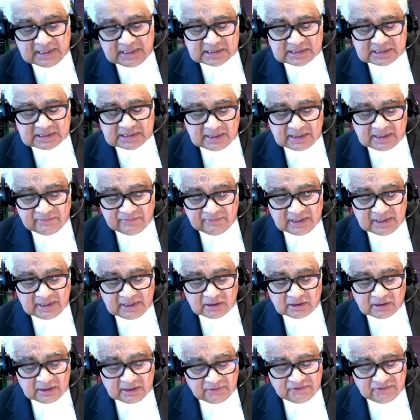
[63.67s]
etc. We are
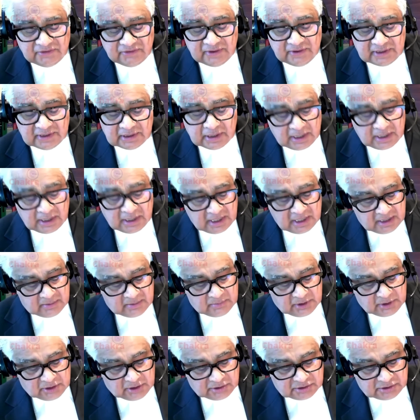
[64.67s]
not concerned
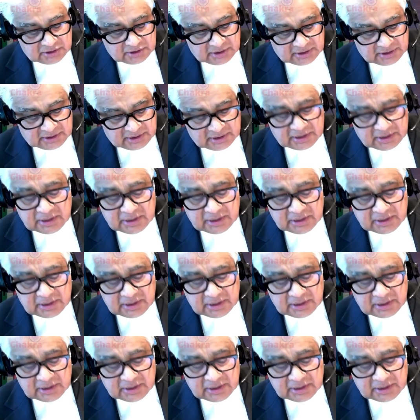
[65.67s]
because